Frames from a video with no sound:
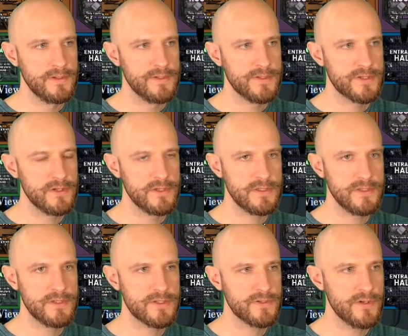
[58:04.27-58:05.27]
Security
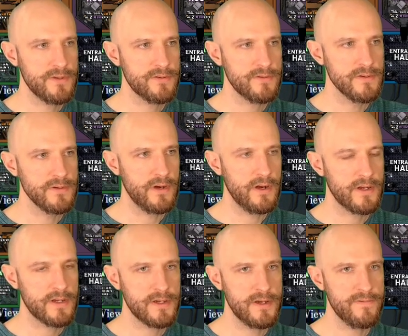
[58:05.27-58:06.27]
straight through.
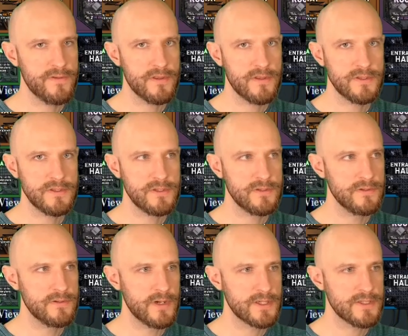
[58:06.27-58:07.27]
Archives is 2
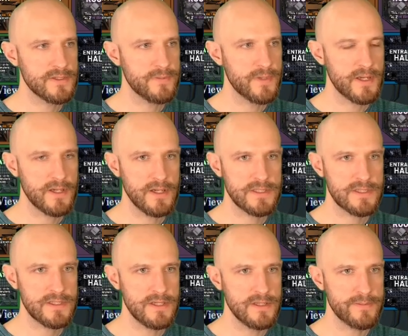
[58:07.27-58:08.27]
directions, but then I can't
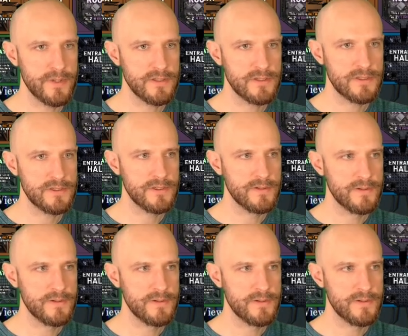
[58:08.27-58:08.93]
see as much.